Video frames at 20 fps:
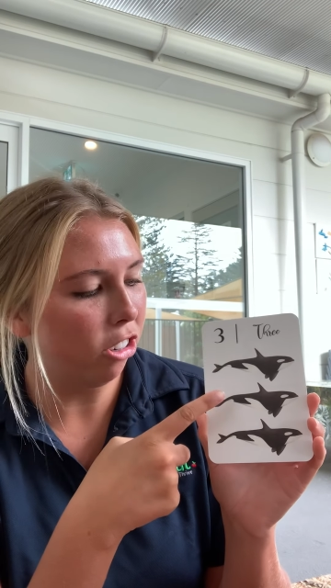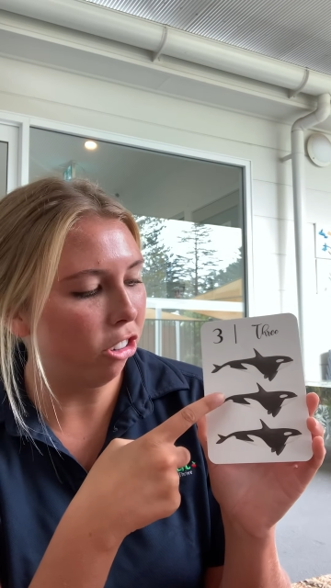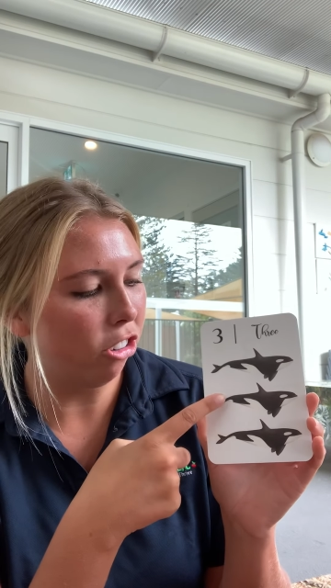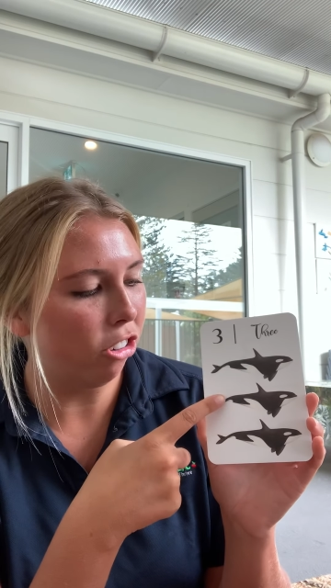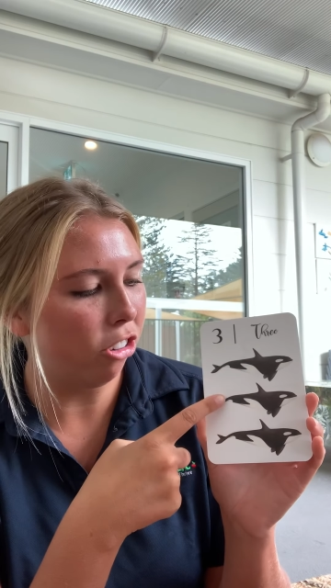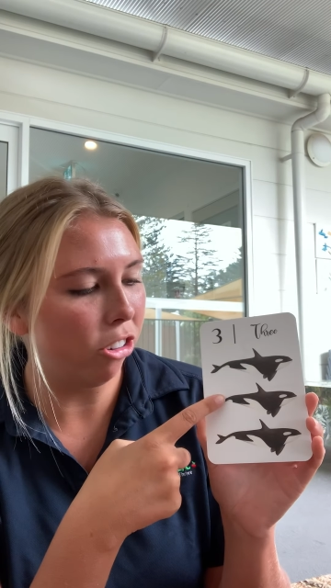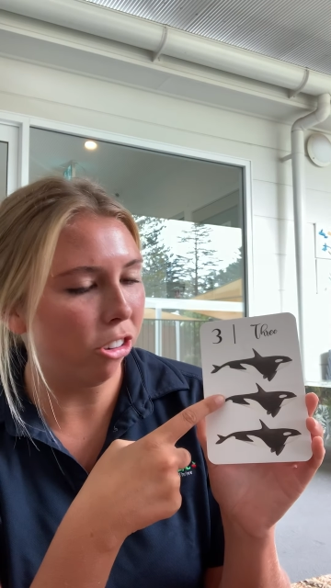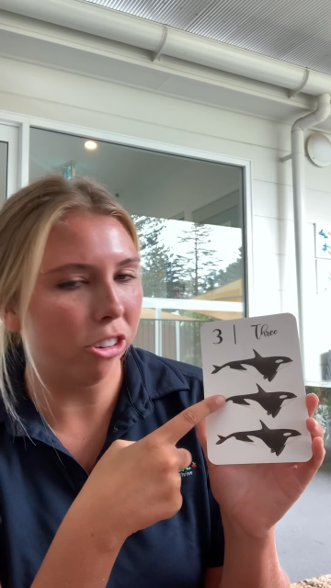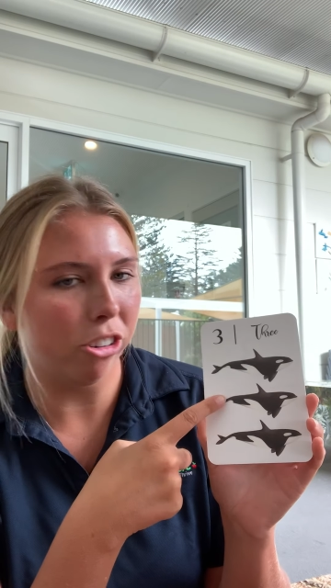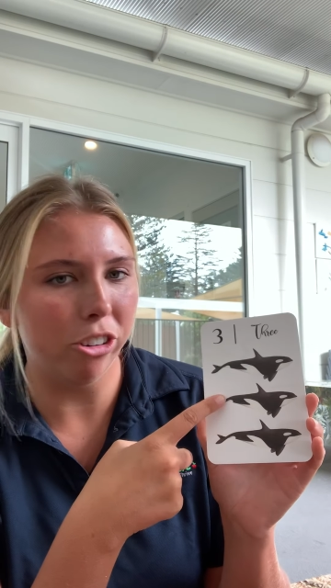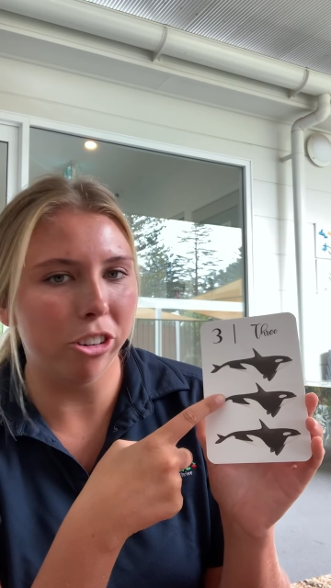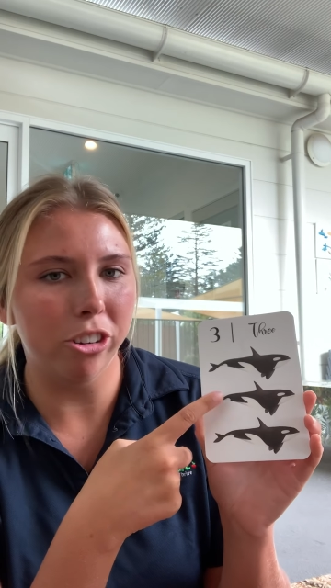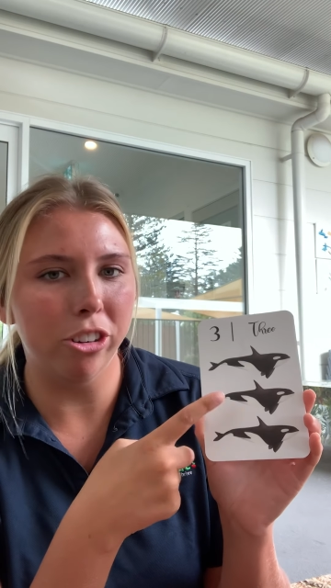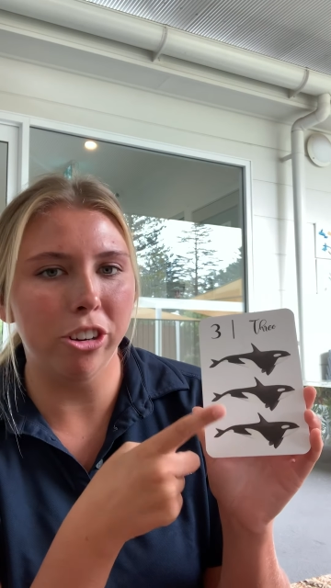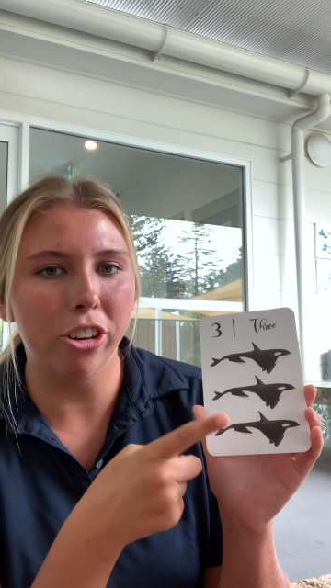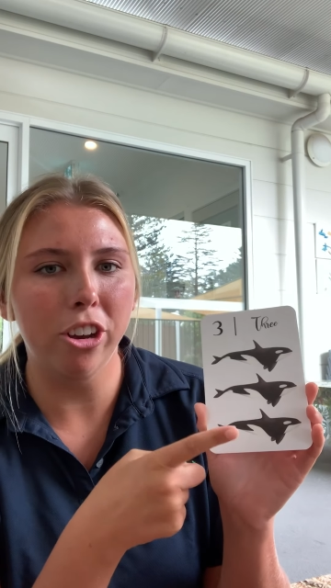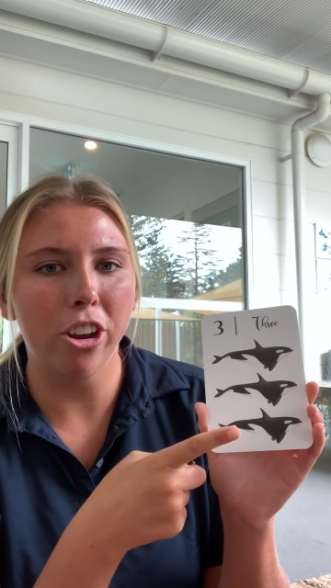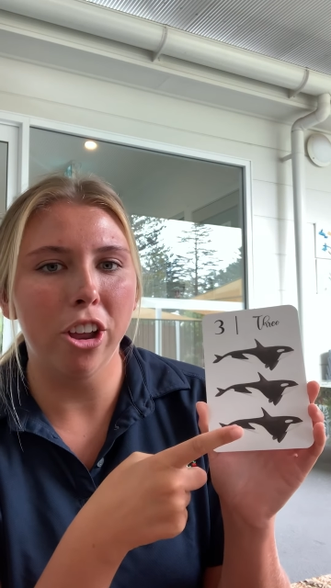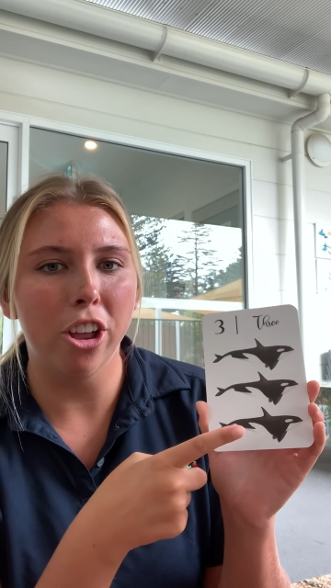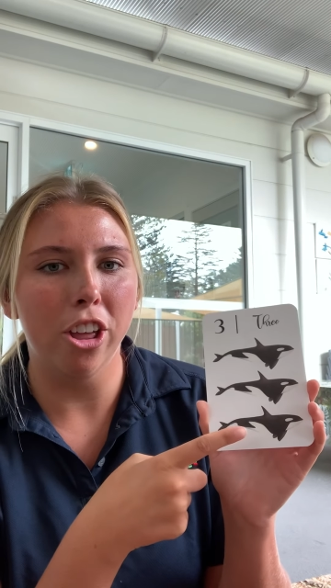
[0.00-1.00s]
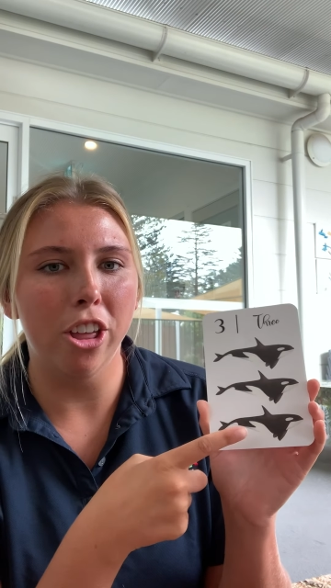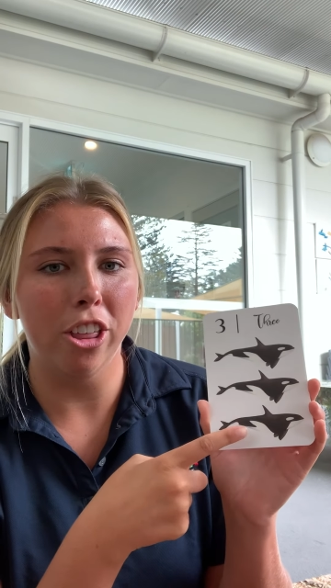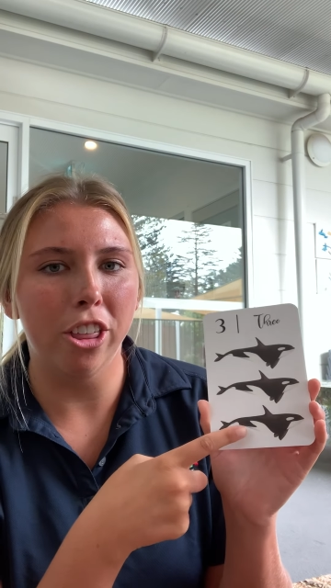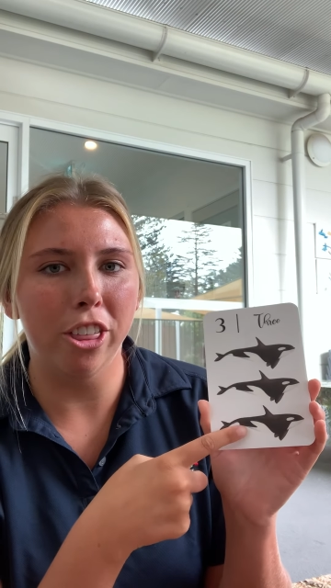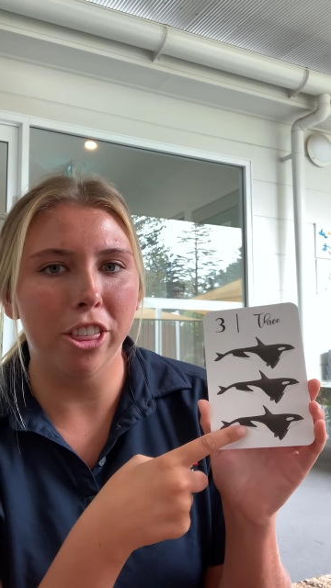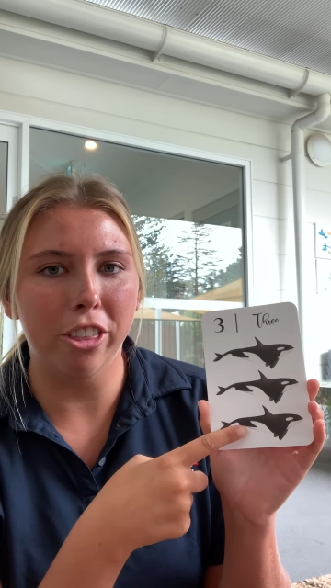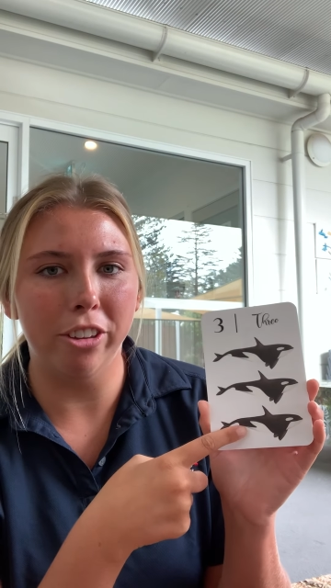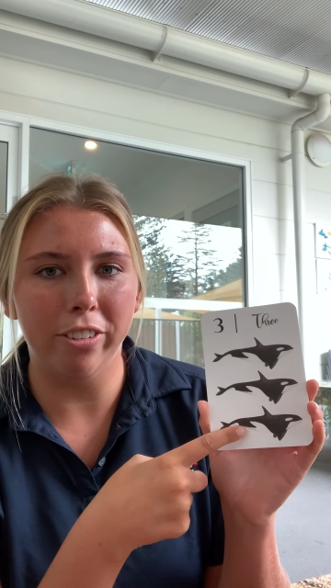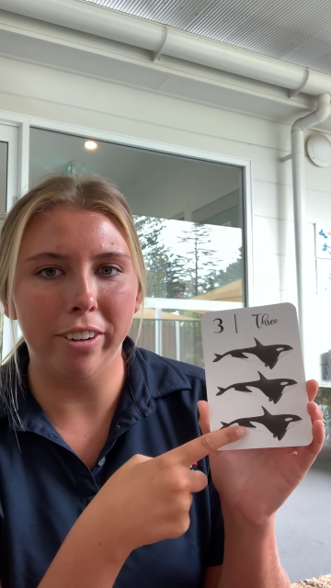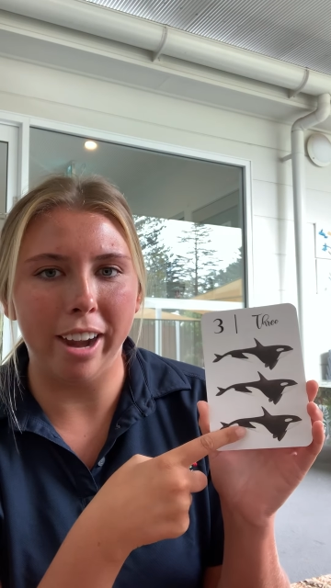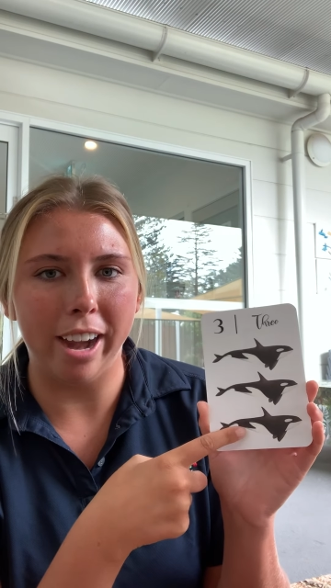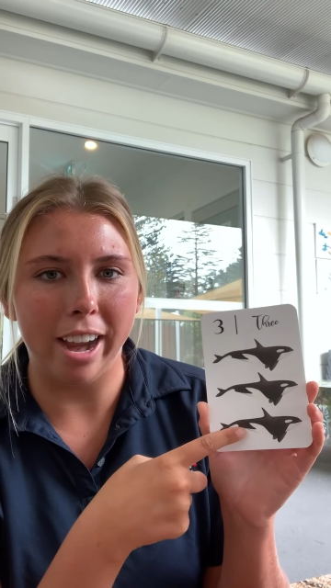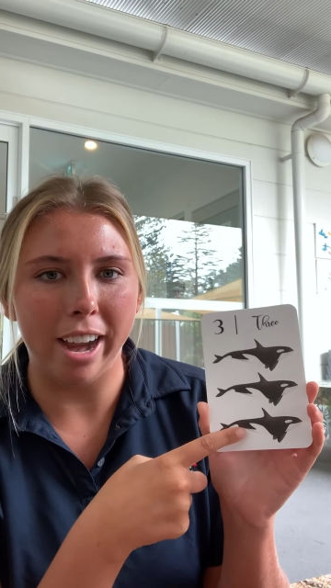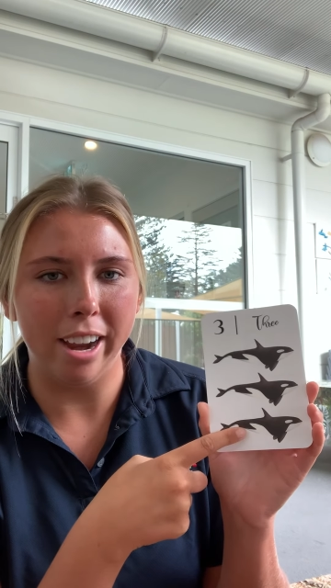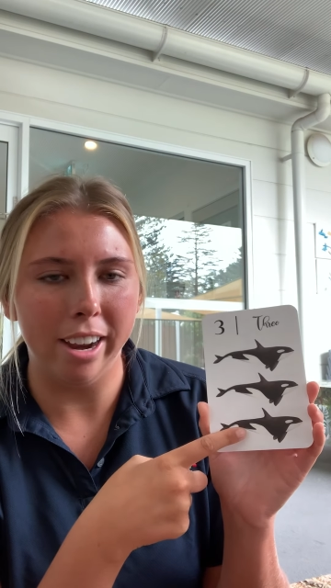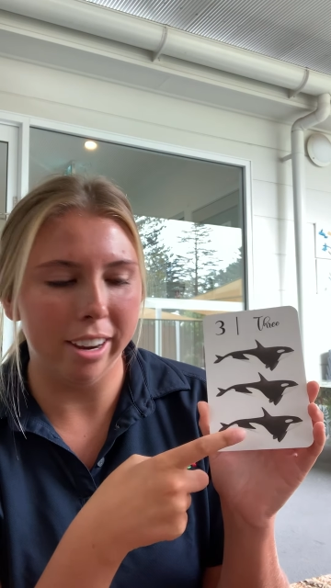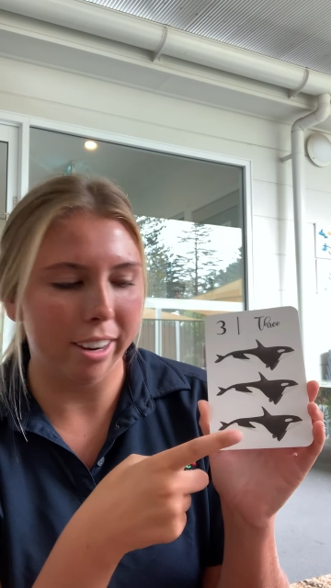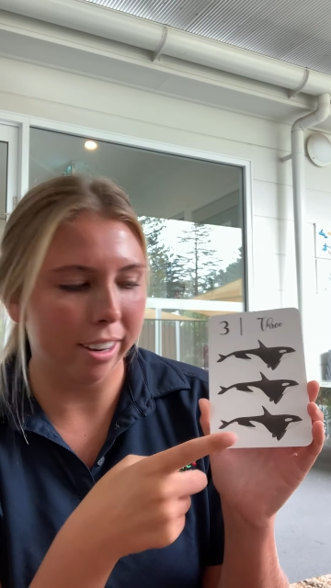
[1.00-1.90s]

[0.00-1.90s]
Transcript: 2, 3.